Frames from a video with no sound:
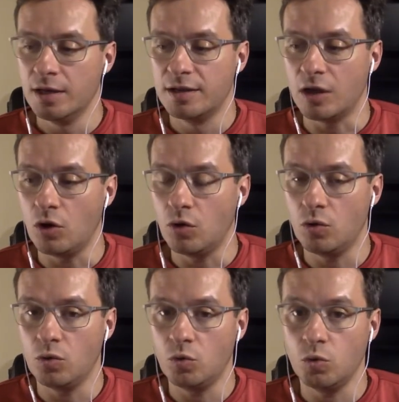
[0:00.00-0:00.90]

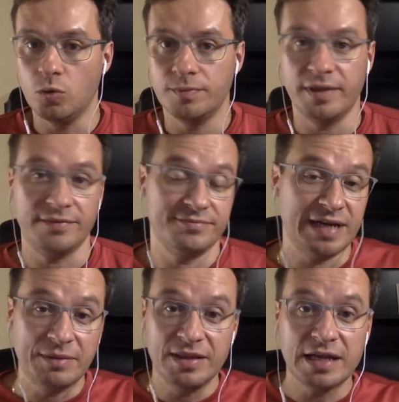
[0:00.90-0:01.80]
So,
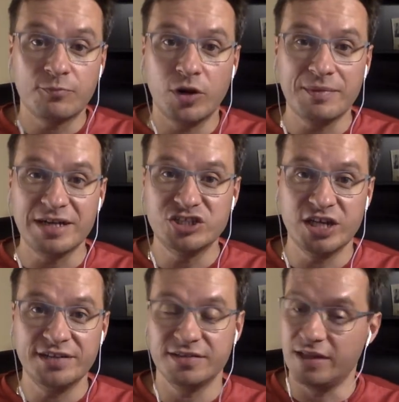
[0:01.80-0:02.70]
I mean, that's pretty much
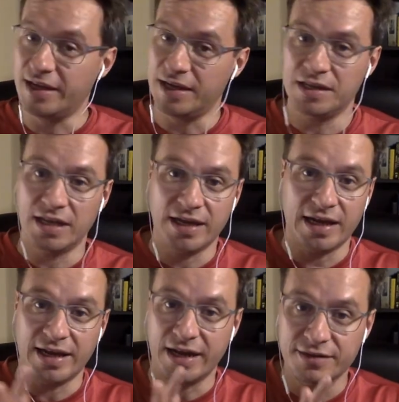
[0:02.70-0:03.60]
it. Like I said,
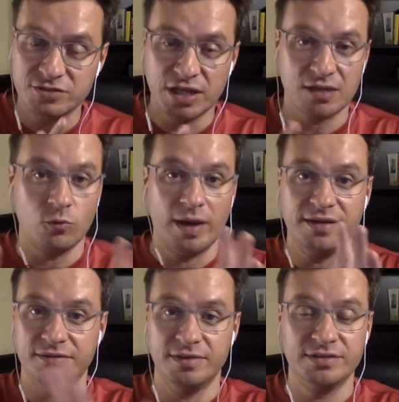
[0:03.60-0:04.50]
I kind of just
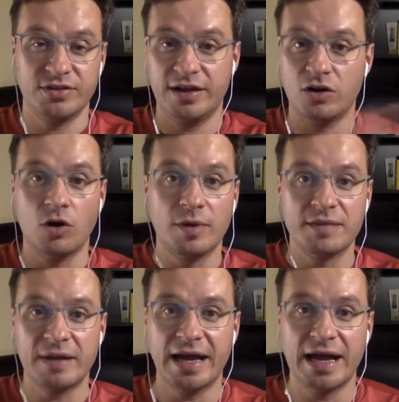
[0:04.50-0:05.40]
went into there
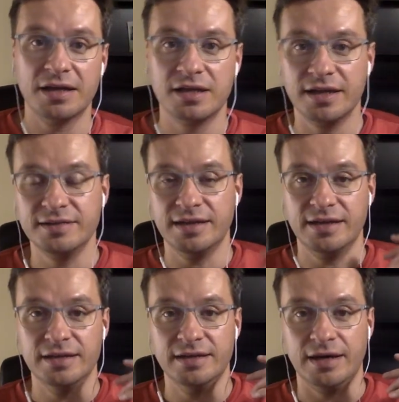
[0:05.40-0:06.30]
almost by accident,
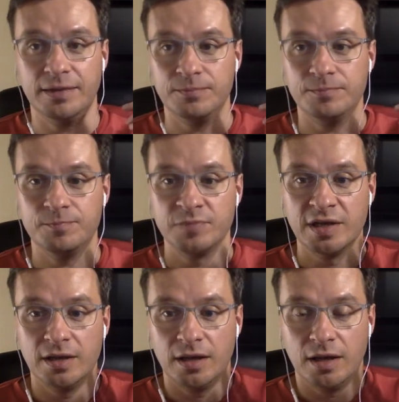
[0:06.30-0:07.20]
and
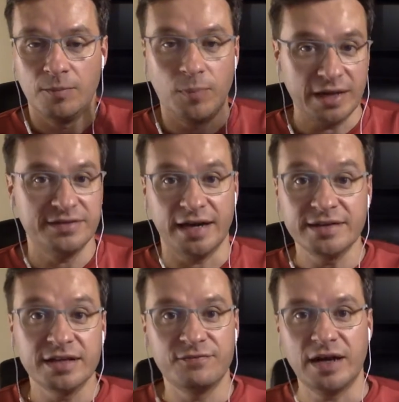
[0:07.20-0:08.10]
but I
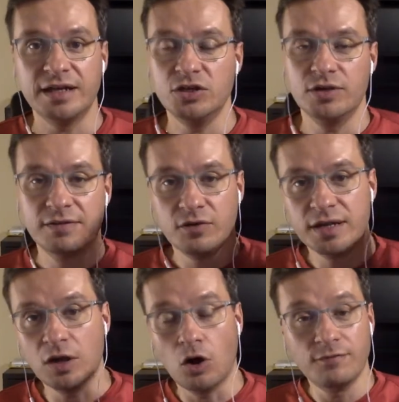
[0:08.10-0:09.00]
did find it useful.
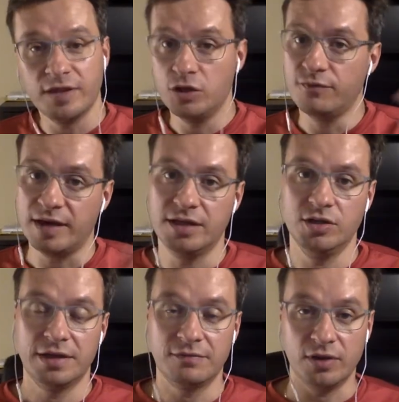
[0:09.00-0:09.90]
So hopefully you find it
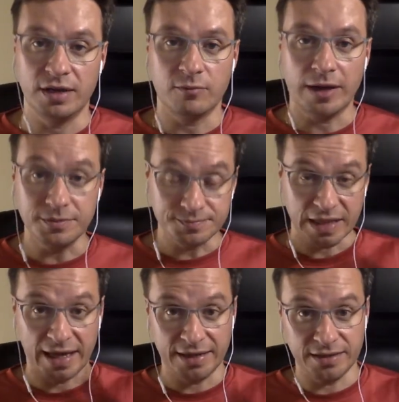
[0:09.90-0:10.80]
useful as well.
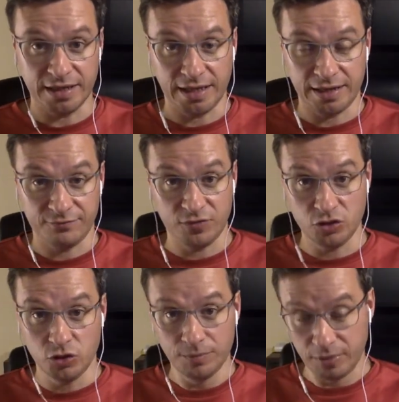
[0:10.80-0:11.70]
And if you
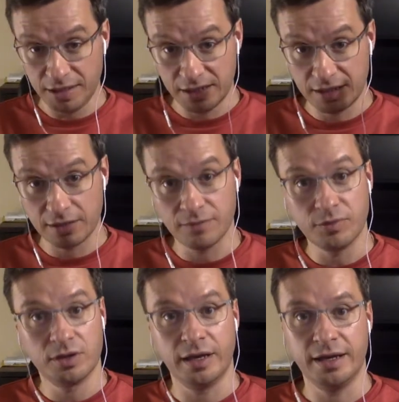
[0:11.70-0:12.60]
do, please
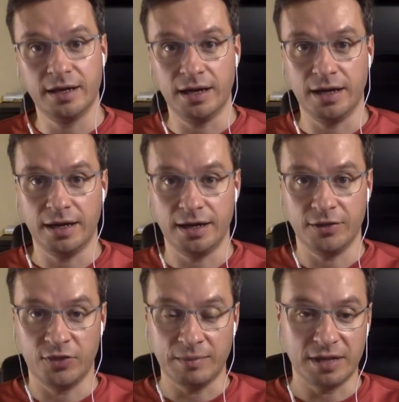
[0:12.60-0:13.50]
click
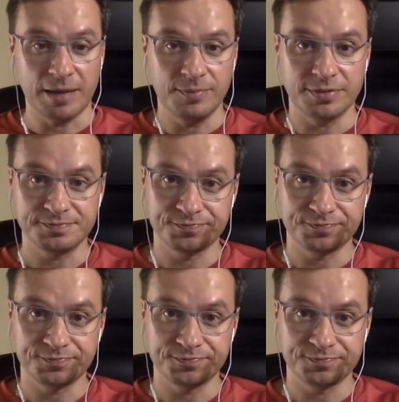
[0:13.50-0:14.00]
thumbs up.